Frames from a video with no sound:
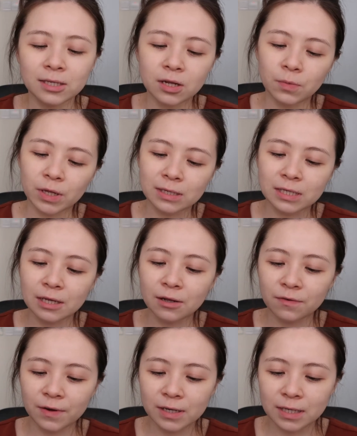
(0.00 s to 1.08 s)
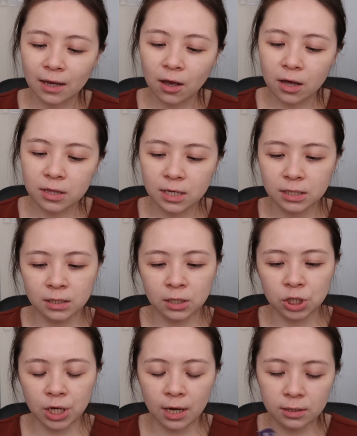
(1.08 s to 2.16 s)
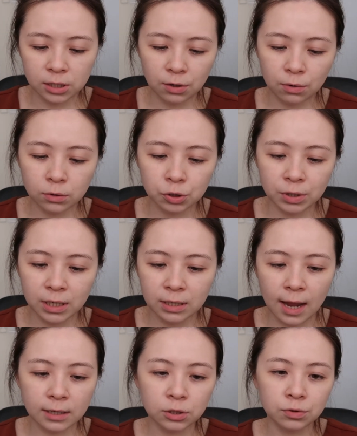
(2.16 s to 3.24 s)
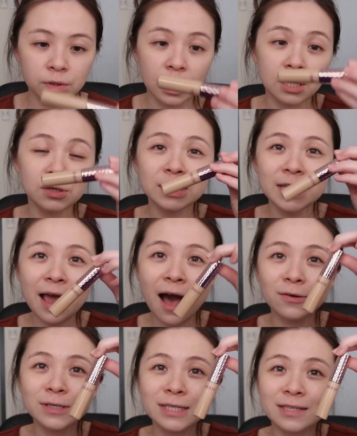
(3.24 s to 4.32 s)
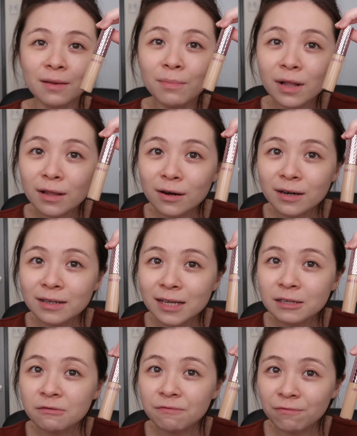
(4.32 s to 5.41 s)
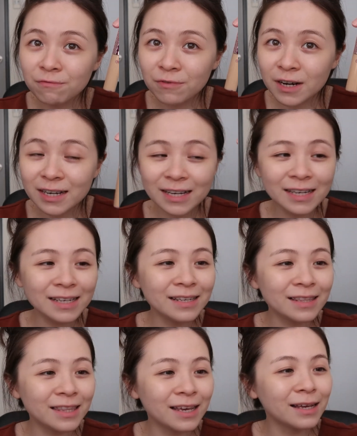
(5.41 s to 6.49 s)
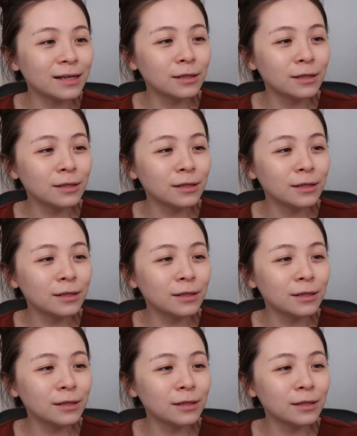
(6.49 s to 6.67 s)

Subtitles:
start with concealer first. I got this in the shade 03 Natural. Can you see how similar this freaking thing